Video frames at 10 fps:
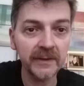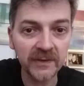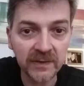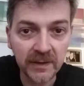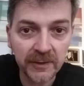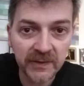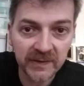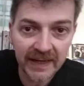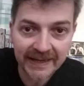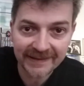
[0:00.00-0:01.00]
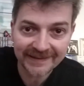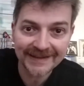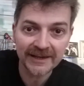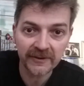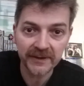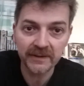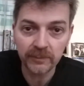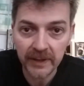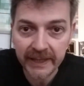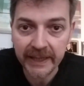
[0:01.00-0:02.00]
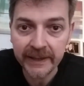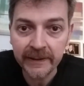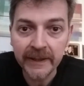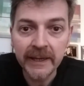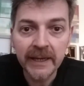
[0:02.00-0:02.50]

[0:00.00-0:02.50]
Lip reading: The storage set is still on its way in.